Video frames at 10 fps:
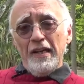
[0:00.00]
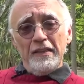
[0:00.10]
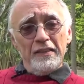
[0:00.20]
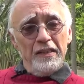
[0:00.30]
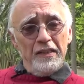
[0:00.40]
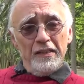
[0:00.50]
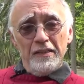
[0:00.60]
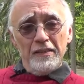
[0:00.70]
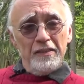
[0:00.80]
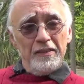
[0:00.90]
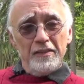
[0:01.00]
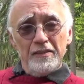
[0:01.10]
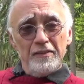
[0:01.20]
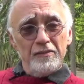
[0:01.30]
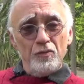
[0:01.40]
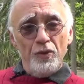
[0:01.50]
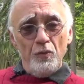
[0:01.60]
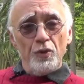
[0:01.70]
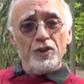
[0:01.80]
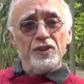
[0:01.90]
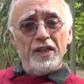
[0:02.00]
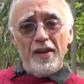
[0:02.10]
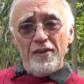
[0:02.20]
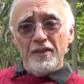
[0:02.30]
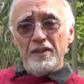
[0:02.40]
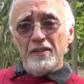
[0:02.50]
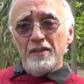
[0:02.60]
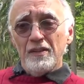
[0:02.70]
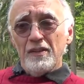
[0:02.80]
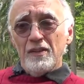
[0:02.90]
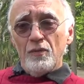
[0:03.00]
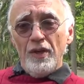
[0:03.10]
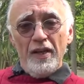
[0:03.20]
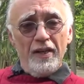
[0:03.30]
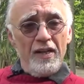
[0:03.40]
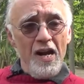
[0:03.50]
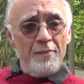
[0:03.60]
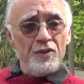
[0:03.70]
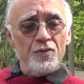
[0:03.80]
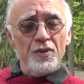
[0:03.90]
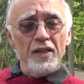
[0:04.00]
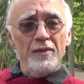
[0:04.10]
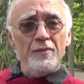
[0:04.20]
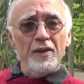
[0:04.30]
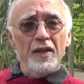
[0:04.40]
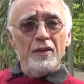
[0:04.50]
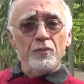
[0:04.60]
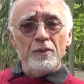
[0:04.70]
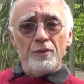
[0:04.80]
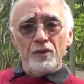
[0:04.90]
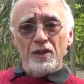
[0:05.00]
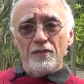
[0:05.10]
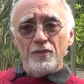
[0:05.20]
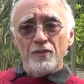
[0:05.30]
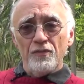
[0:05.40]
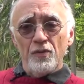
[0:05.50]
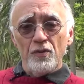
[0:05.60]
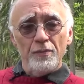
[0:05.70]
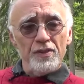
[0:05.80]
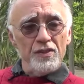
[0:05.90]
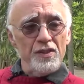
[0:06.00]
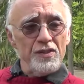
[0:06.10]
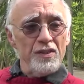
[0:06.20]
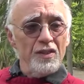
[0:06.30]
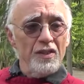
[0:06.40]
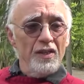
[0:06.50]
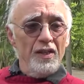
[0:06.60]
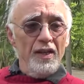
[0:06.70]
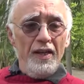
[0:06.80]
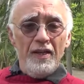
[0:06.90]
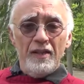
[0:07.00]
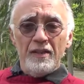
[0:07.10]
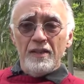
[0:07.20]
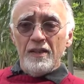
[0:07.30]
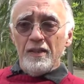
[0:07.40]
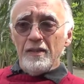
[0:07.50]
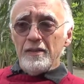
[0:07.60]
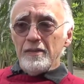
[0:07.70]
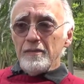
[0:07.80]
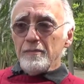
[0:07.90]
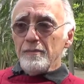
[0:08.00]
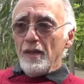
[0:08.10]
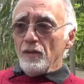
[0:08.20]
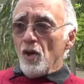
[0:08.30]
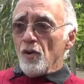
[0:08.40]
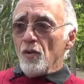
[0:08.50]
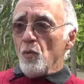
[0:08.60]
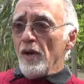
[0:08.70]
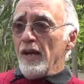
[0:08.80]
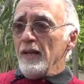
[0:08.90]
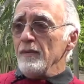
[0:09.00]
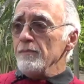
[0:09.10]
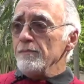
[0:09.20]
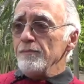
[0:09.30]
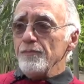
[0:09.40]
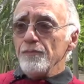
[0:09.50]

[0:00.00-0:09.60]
And uh, we worked together. We had a common dream and we built our photo business. And uh, along the way,